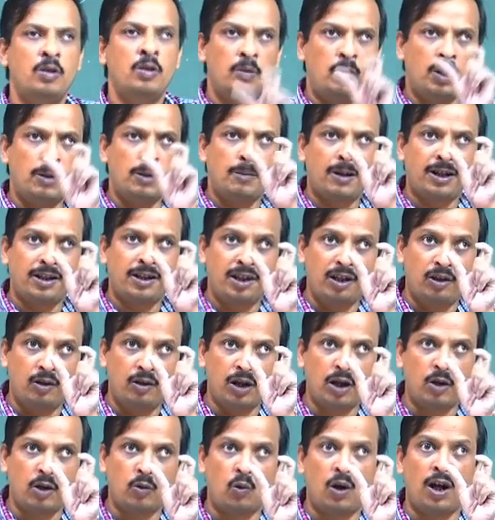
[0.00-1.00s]
For
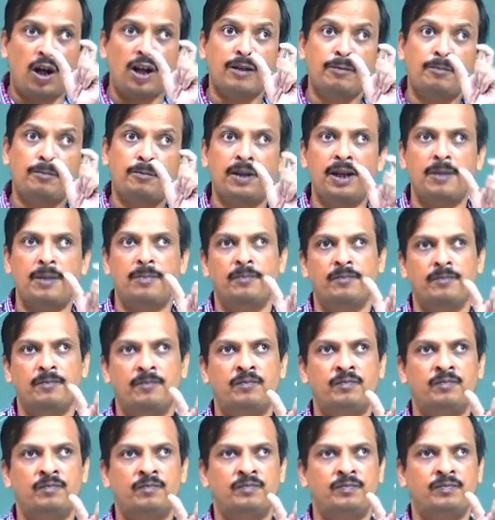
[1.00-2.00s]
particular one frame.
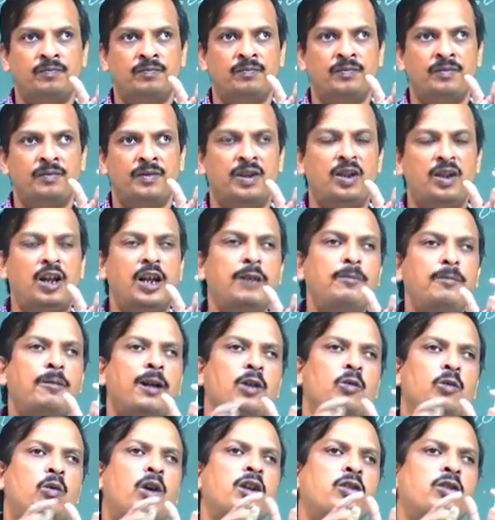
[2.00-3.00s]
Now, if I
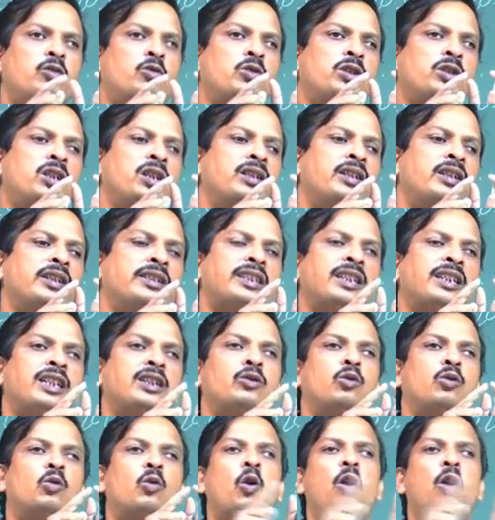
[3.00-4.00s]
want to synthesize
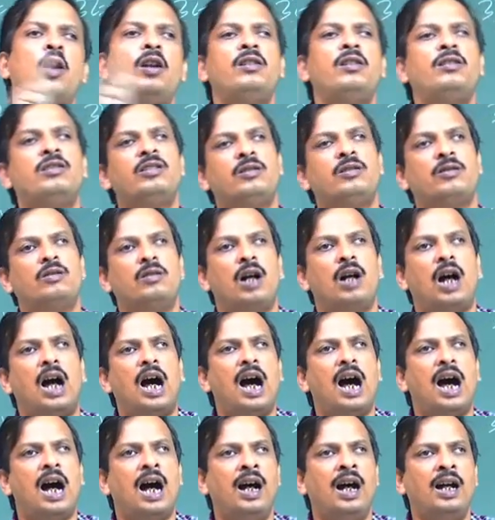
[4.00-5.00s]
whole
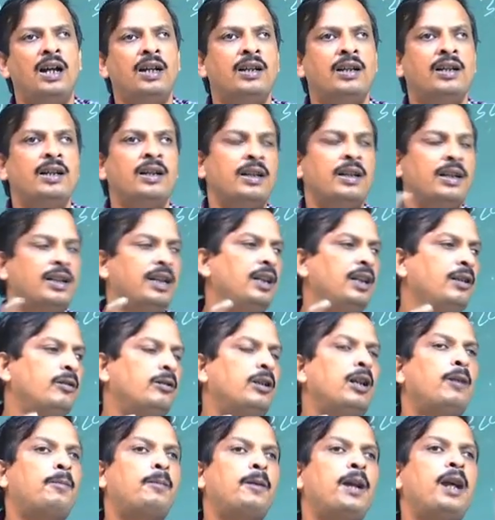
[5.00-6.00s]
A, then
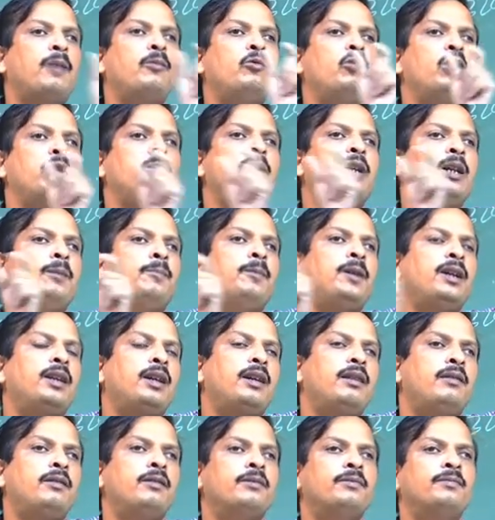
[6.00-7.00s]
the frame will be repeated.